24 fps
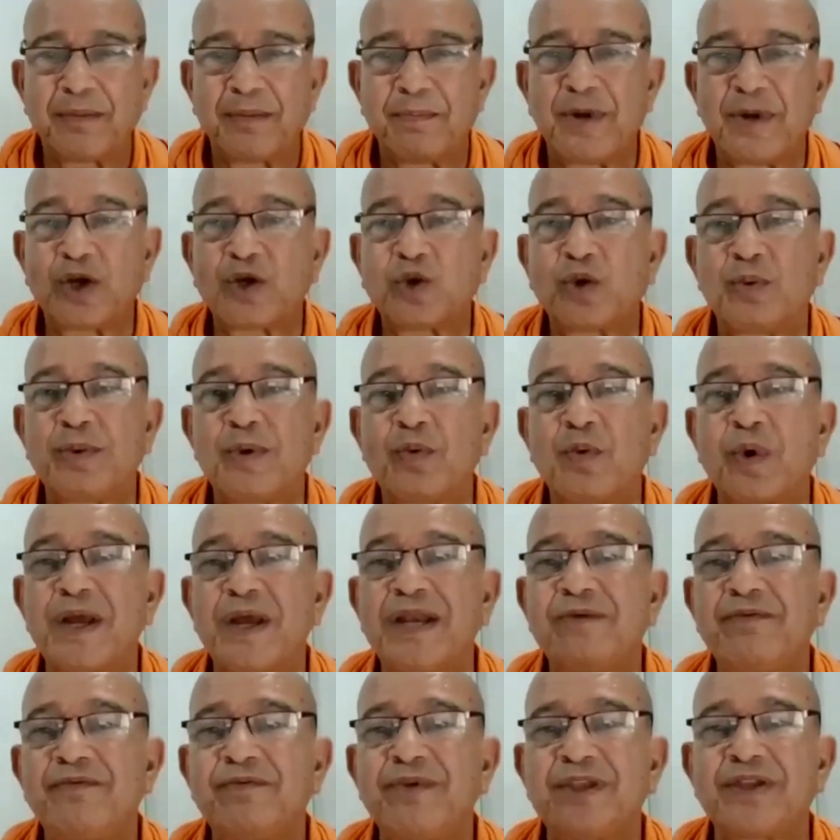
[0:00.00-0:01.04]
But to be
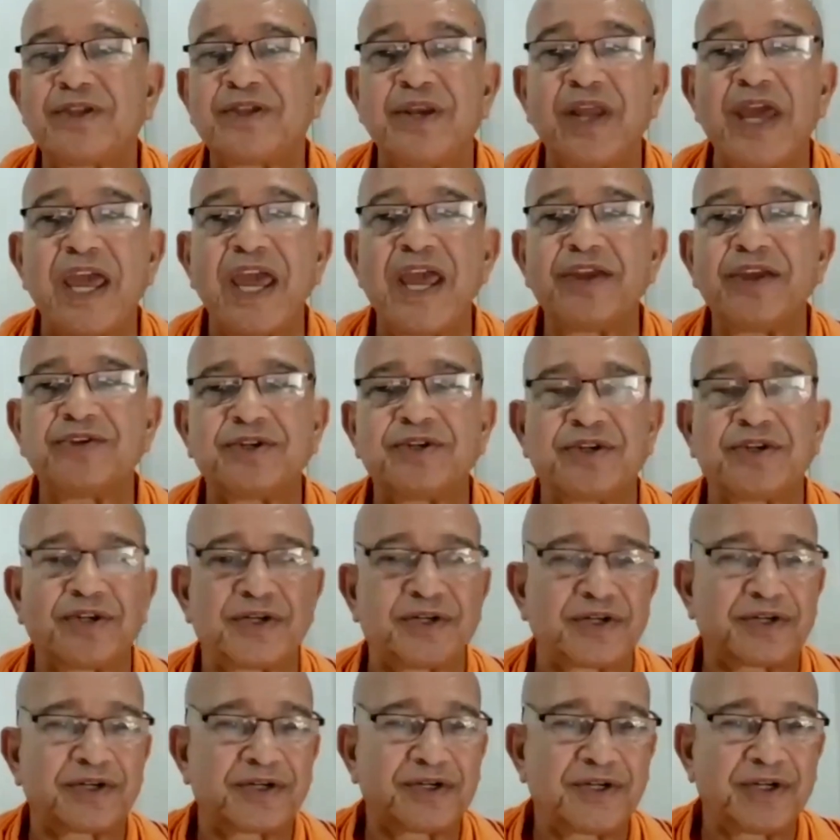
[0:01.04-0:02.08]
one with
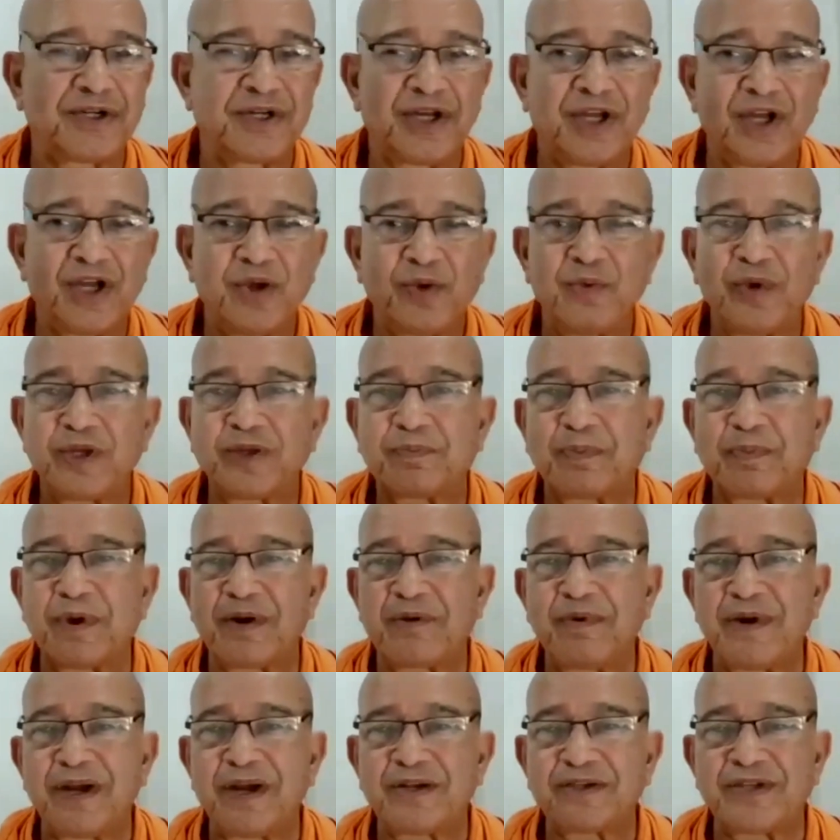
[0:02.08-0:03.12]
nature, which
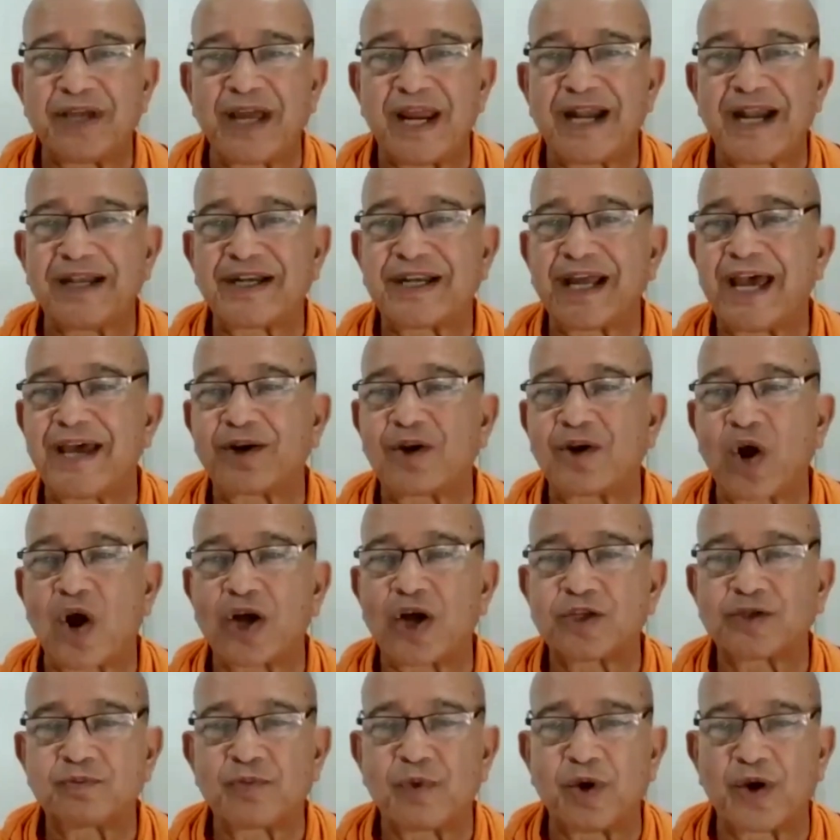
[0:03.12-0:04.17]
pervades the entire
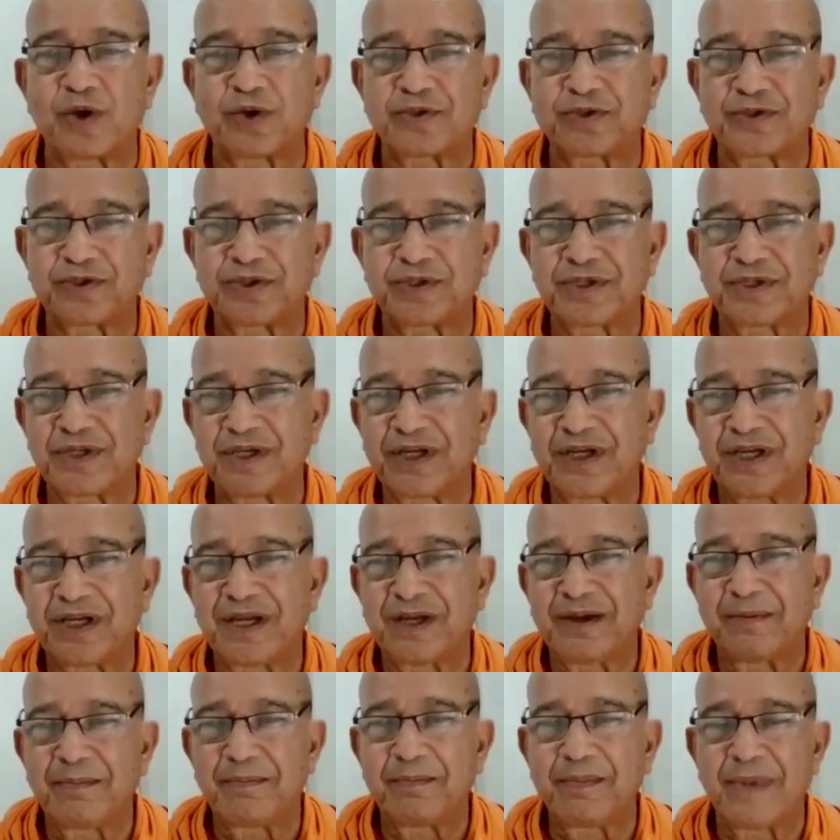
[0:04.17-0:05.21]
cosmos,
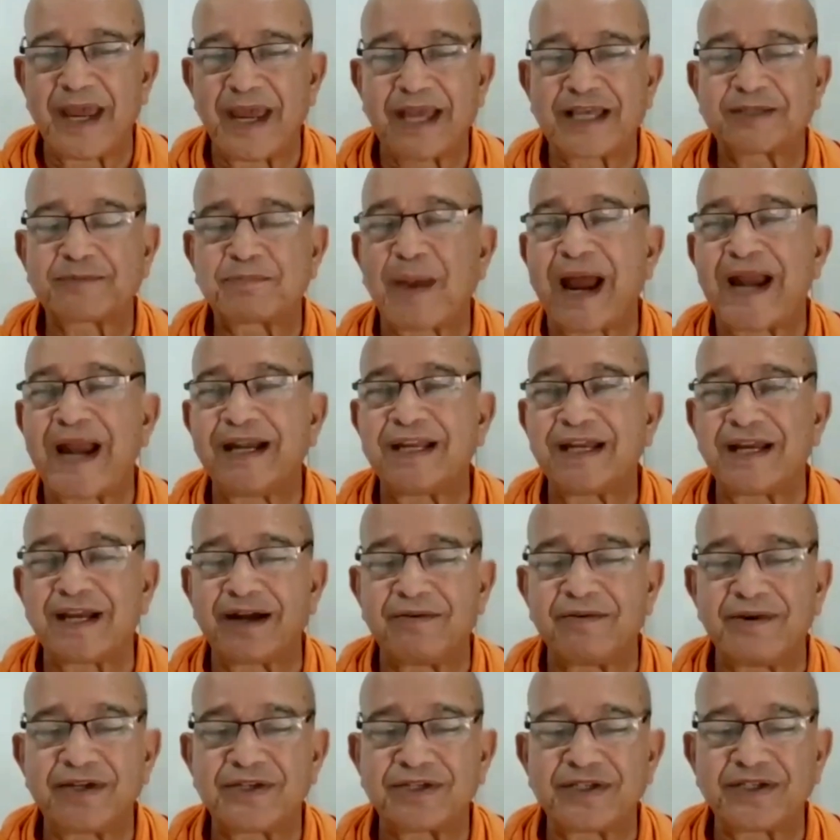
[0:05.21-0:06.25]
by expanding
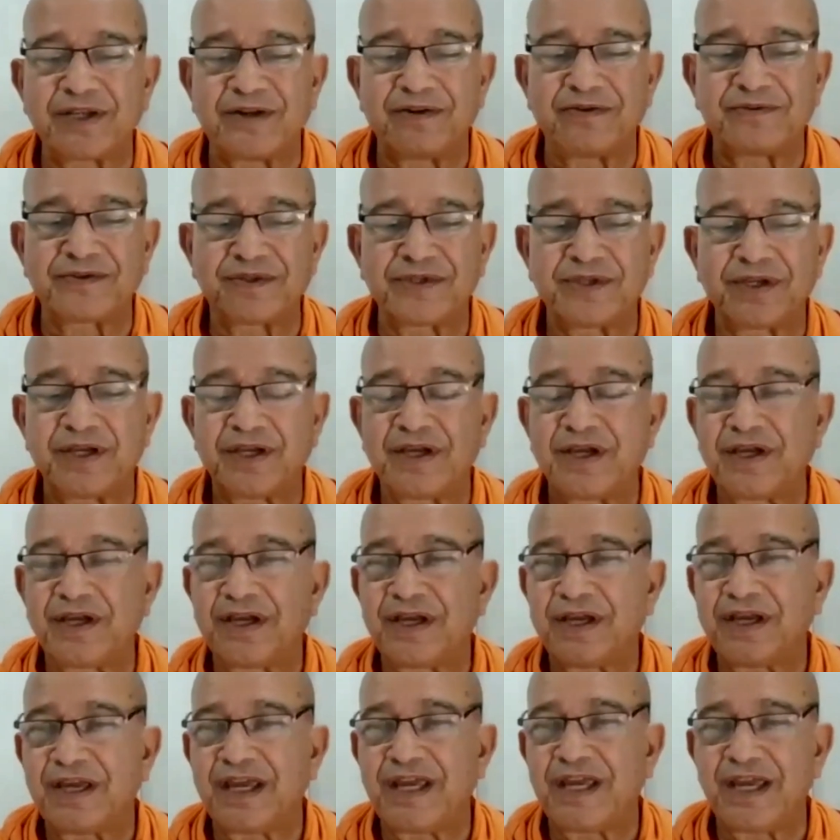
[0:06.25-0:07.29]
ourselves,
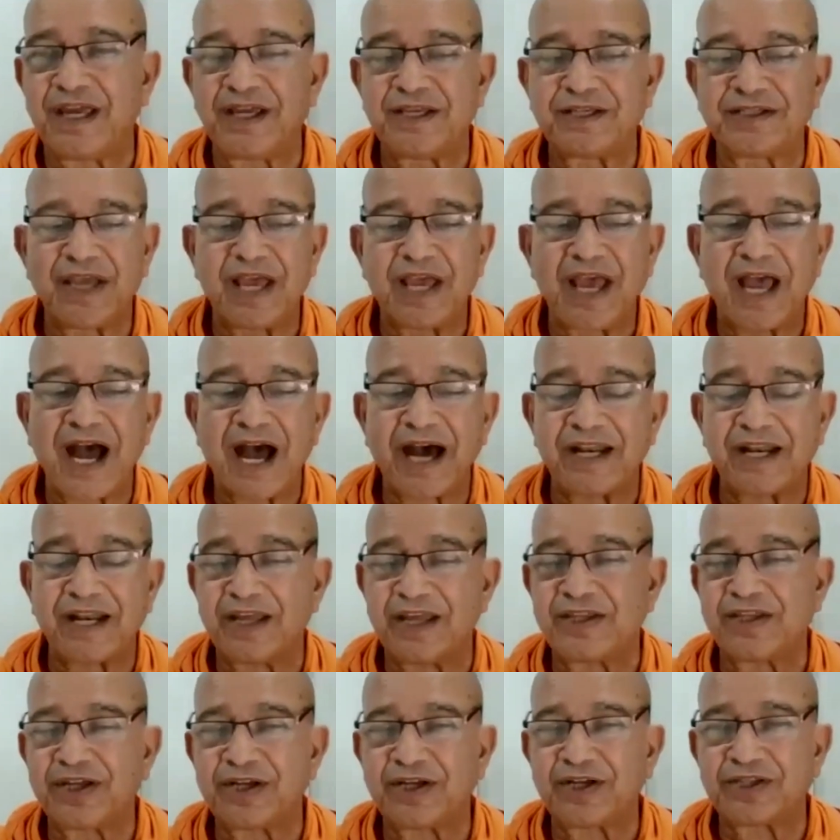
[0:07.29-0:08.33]
is
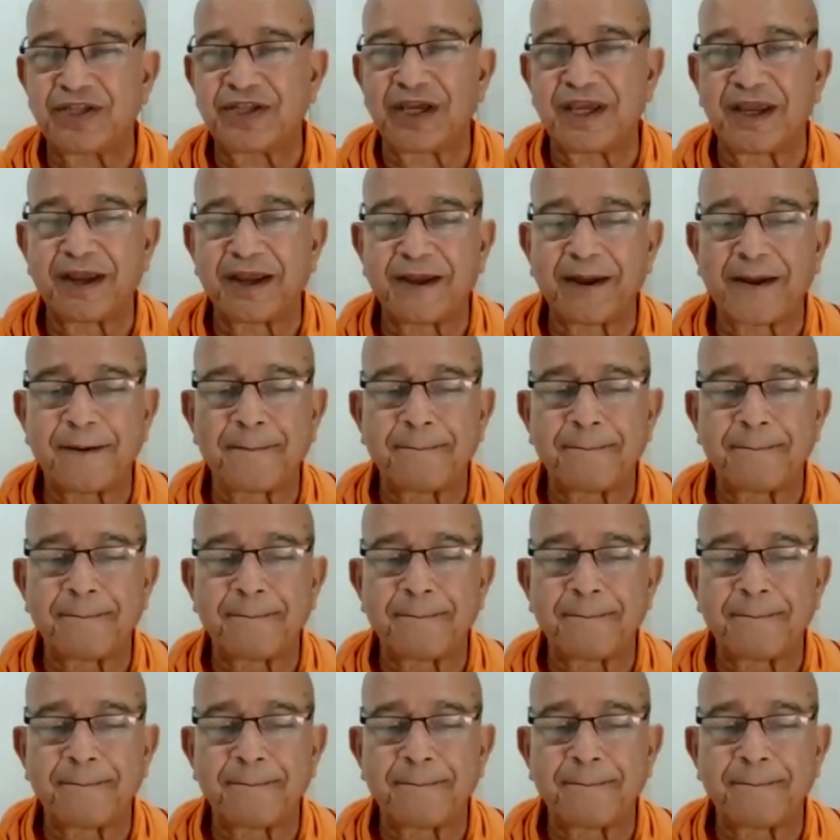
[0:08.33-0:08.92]
another thing.